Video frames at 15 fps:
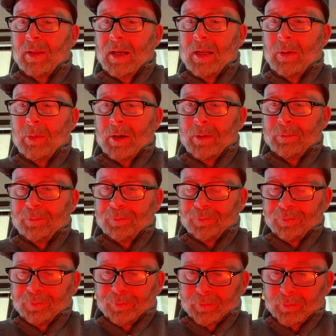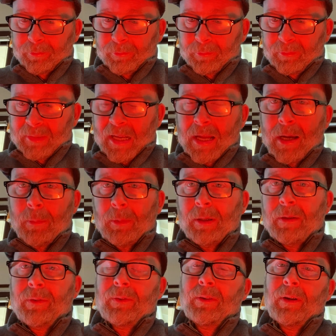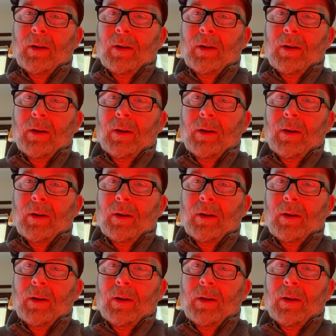Anyway, Hamlet